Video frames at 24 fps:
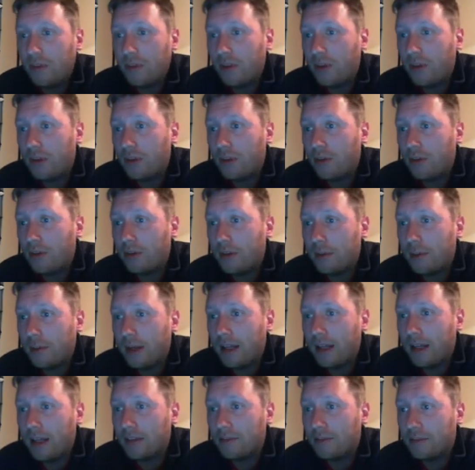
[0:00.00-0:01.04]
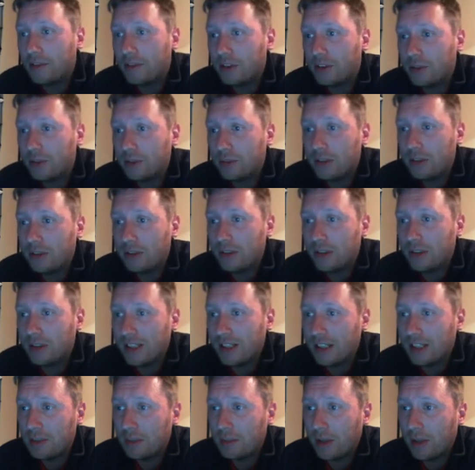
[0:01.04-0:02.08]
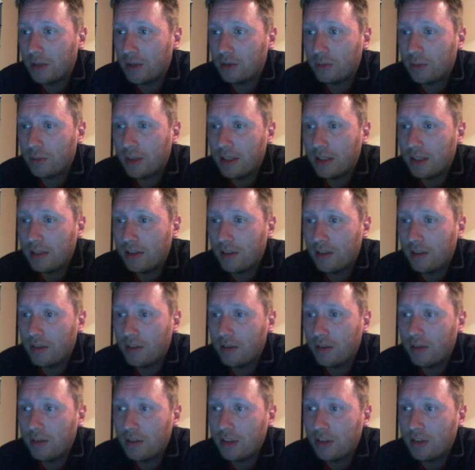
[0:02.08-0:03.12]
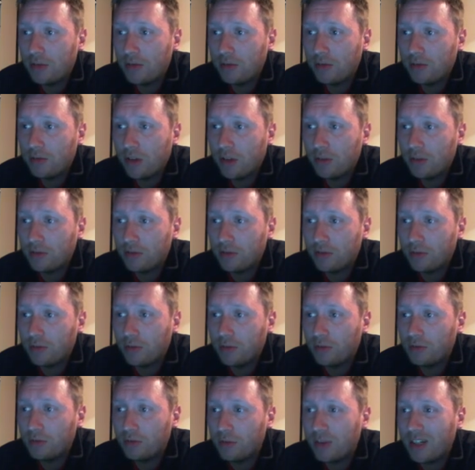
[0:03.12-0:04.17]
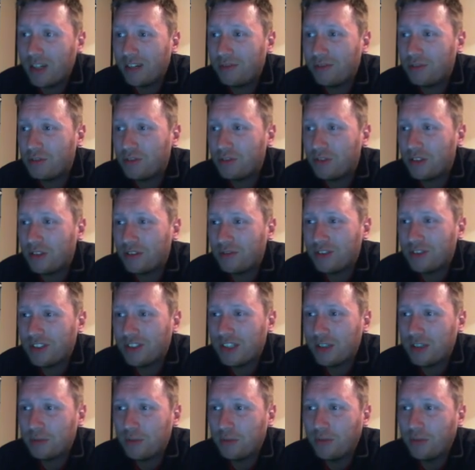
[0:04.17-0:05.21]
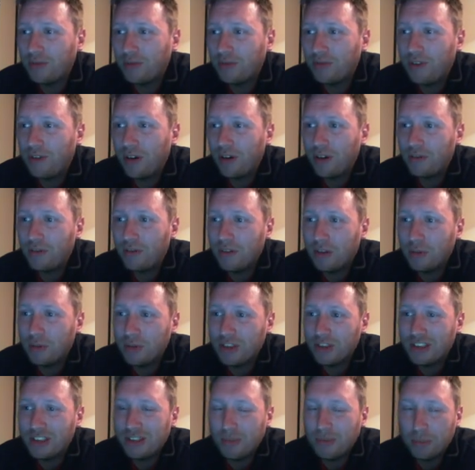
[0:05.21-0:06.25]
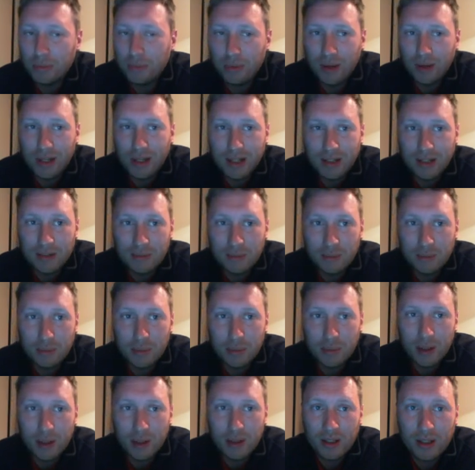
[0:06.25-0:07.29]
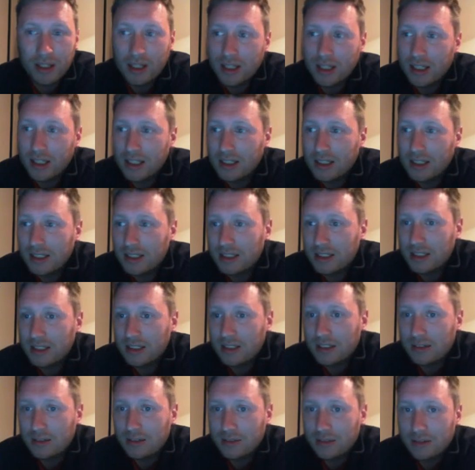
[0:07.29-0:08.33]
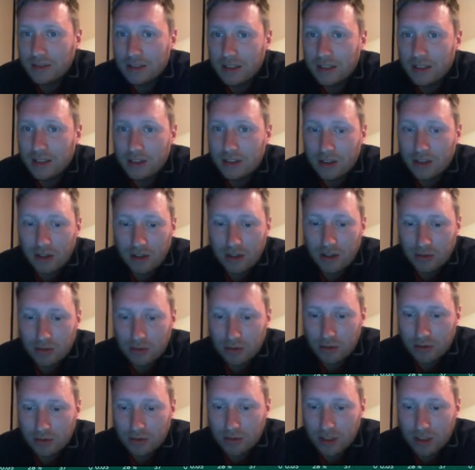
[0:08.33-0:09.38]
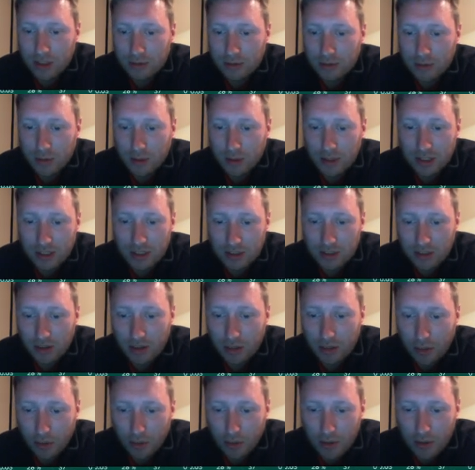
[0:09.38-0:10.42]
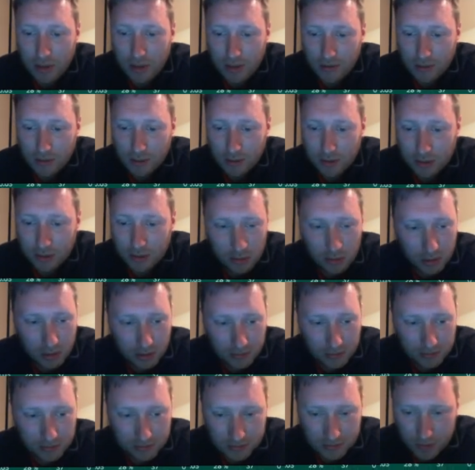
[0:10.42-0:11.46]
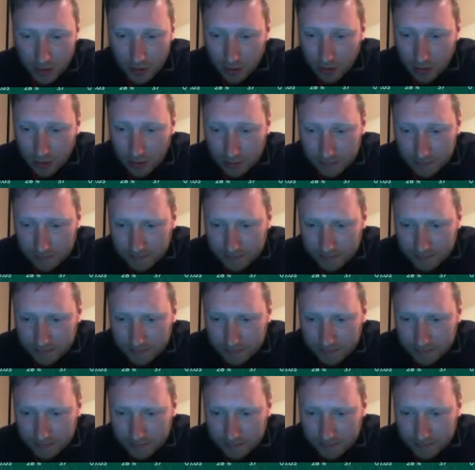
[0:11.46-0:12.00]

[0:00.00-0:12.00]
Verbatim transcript: 3 million for somebody, a centre back who's played 32 times for Wolves with an average rating of 6.59, which is not brilliant, but did he start all those games as well? He started 30 of them, that's quite good.